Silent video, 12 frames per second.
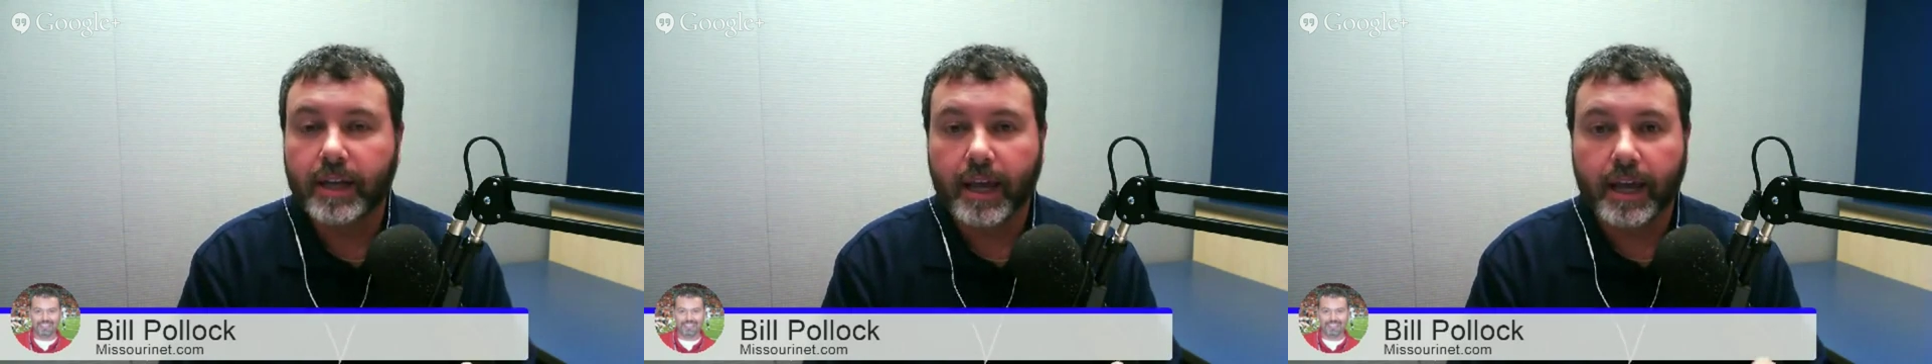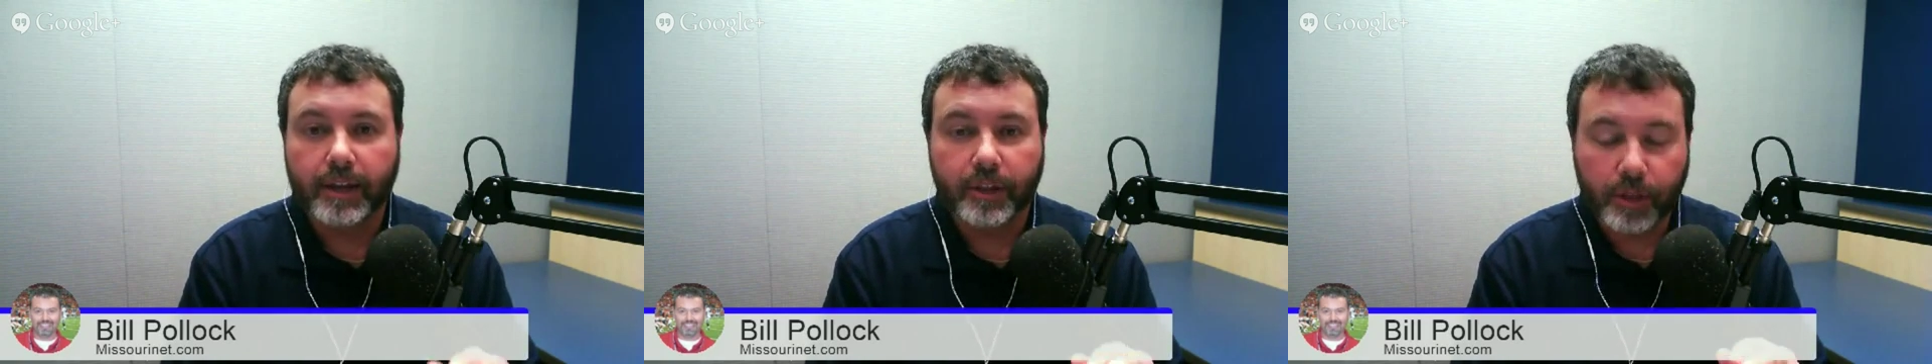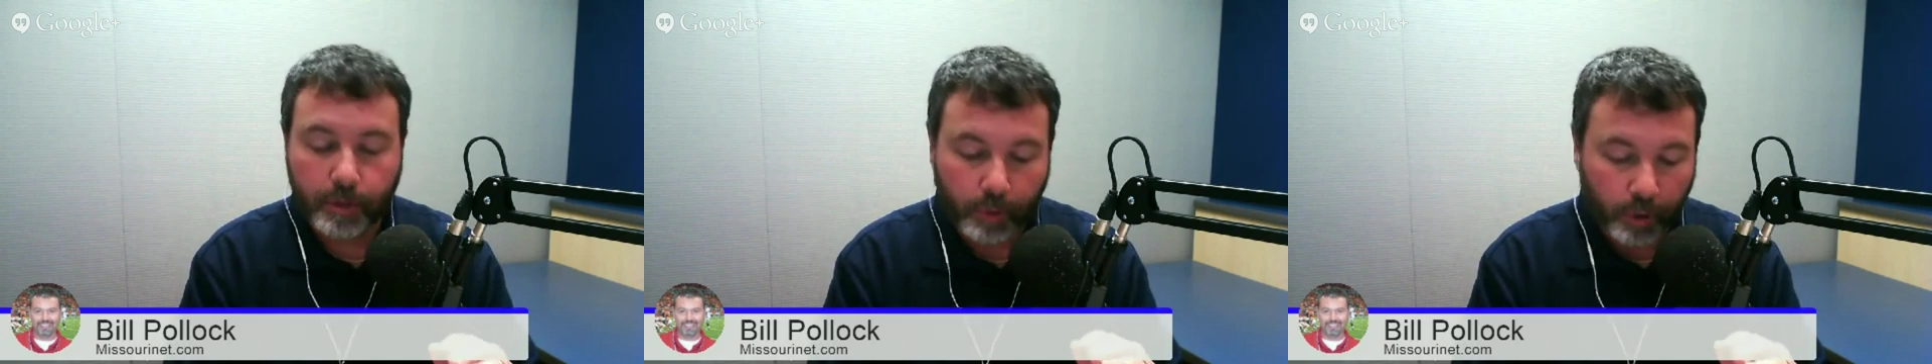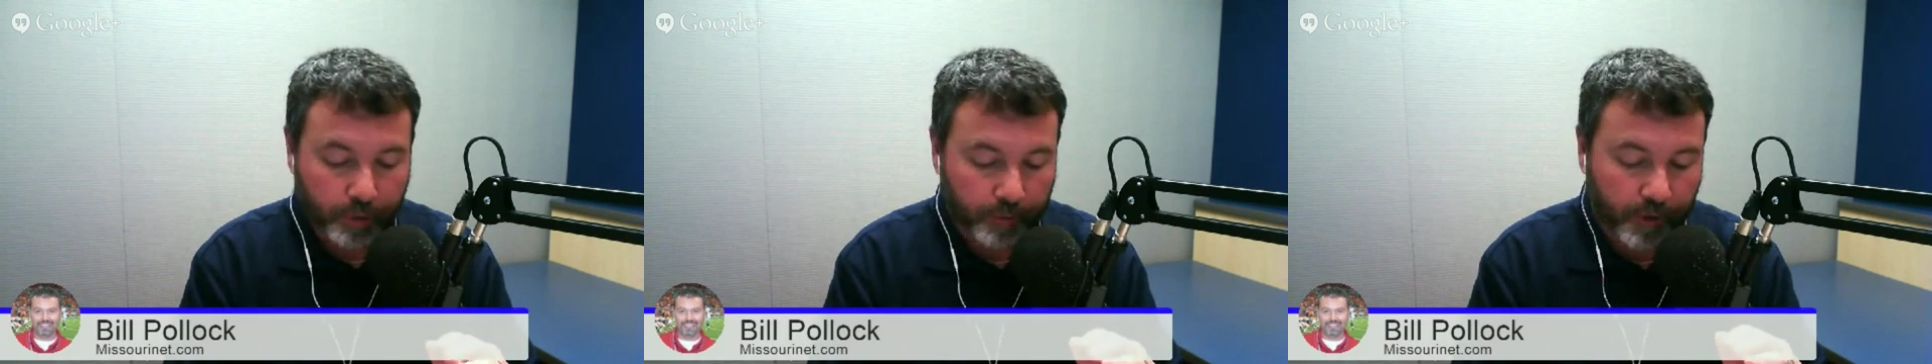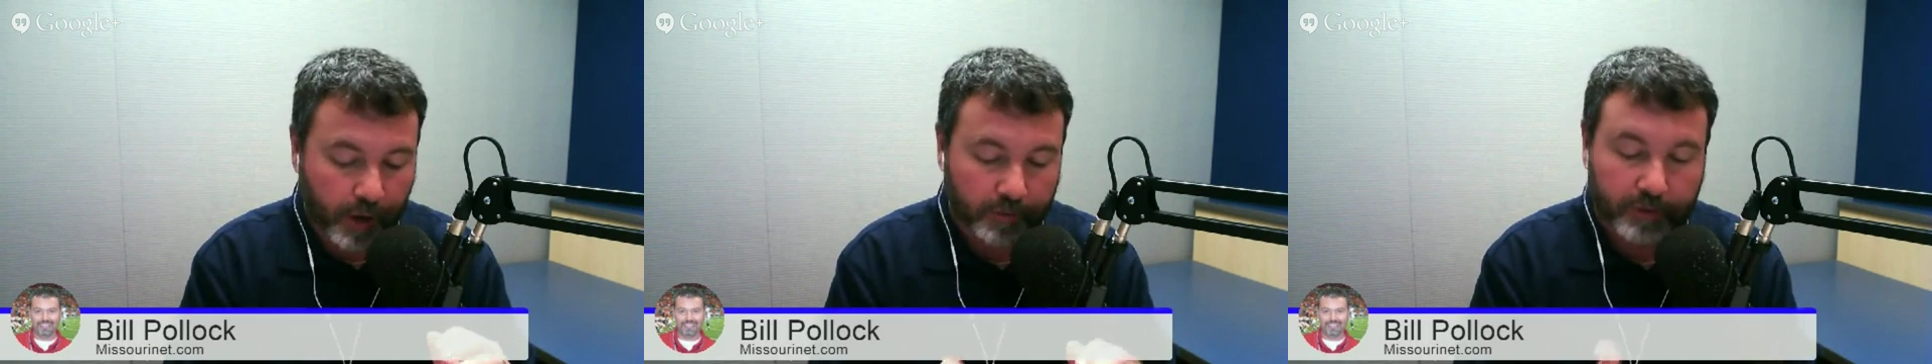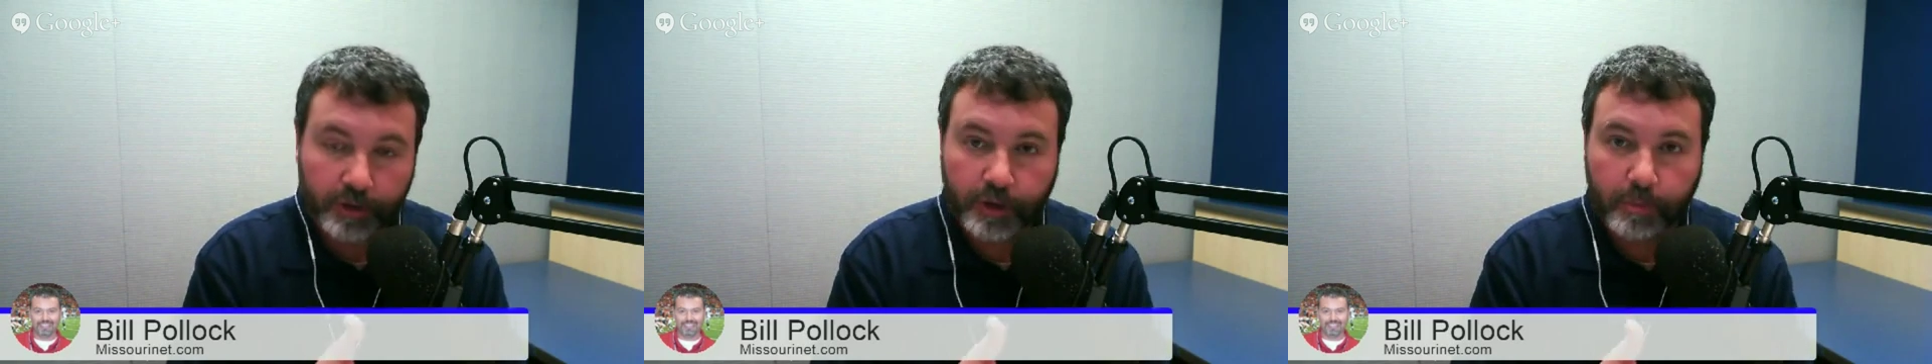and they're both
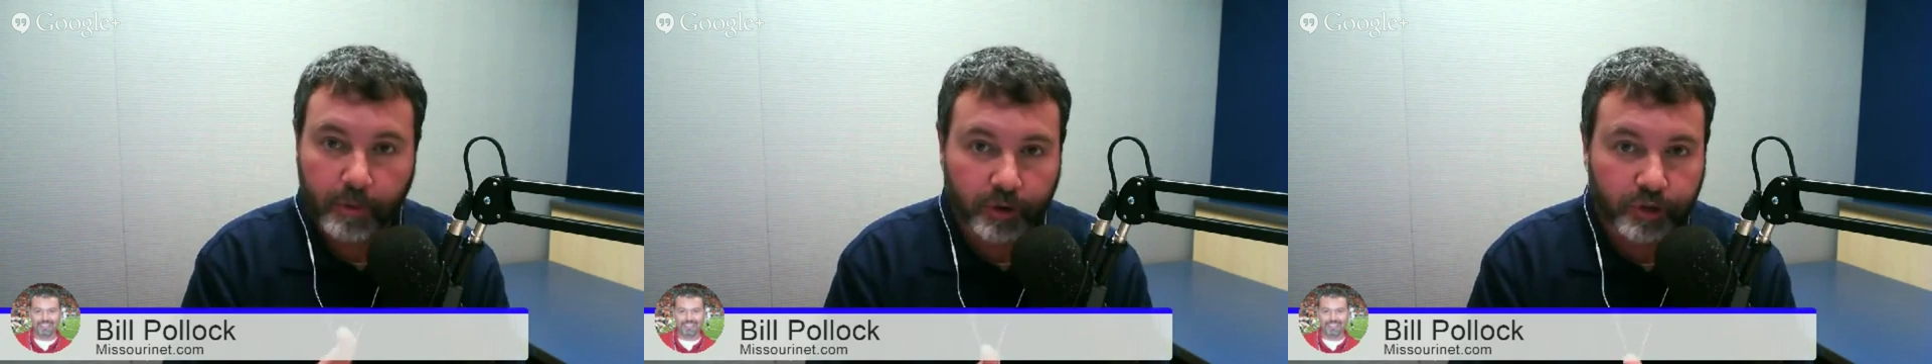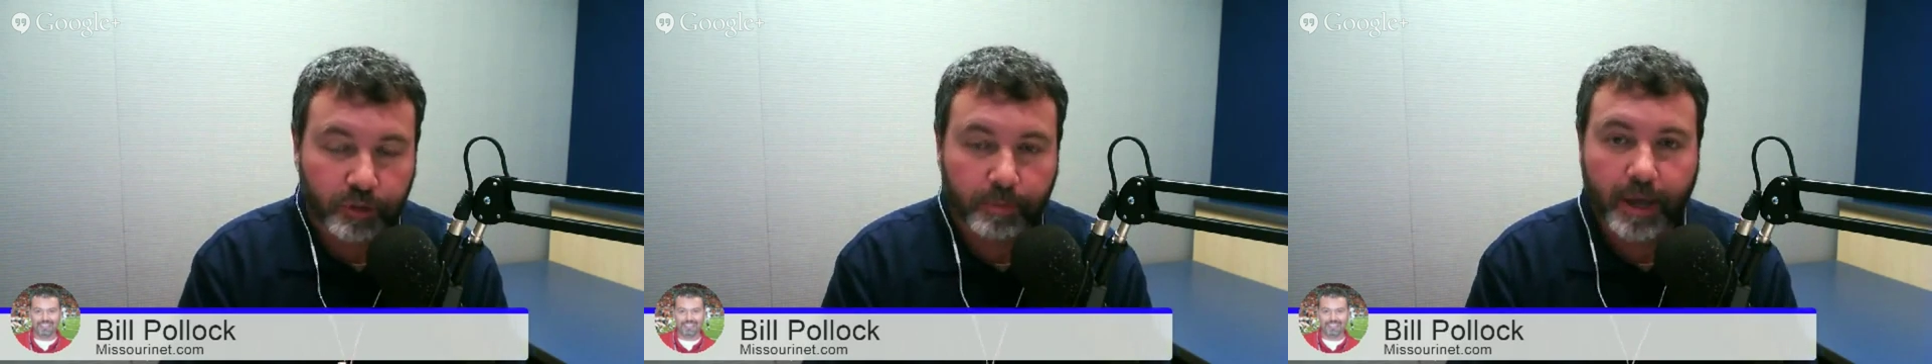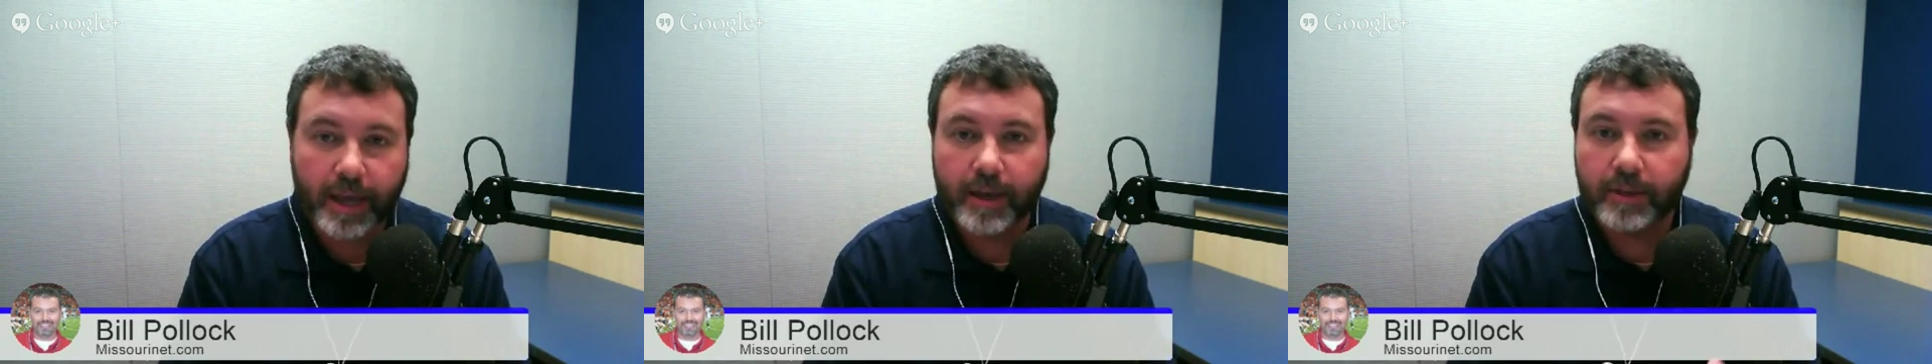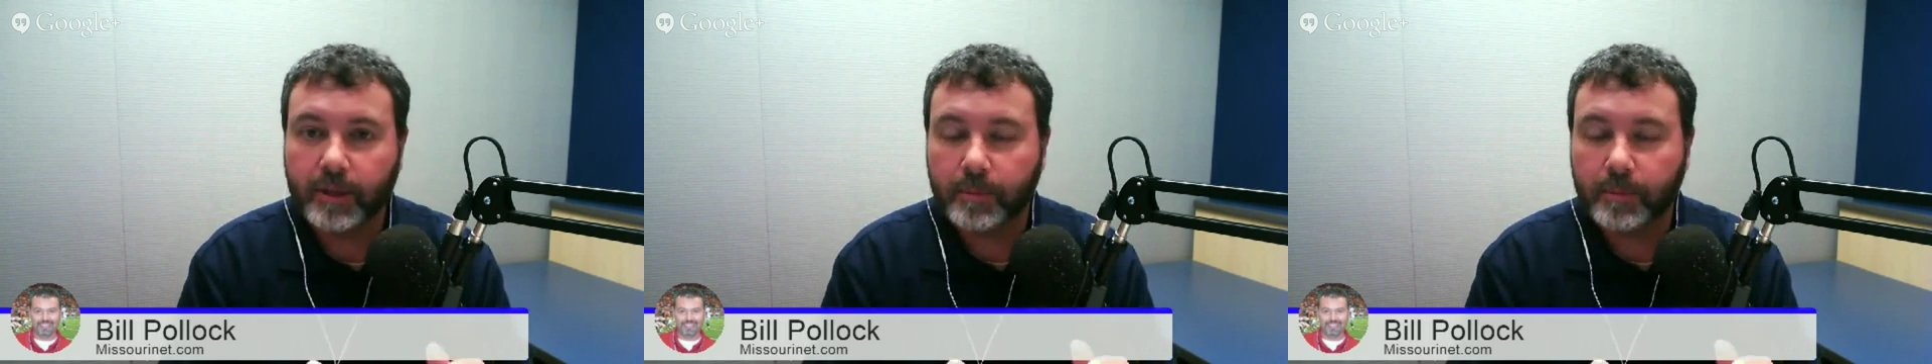involved in their marching band.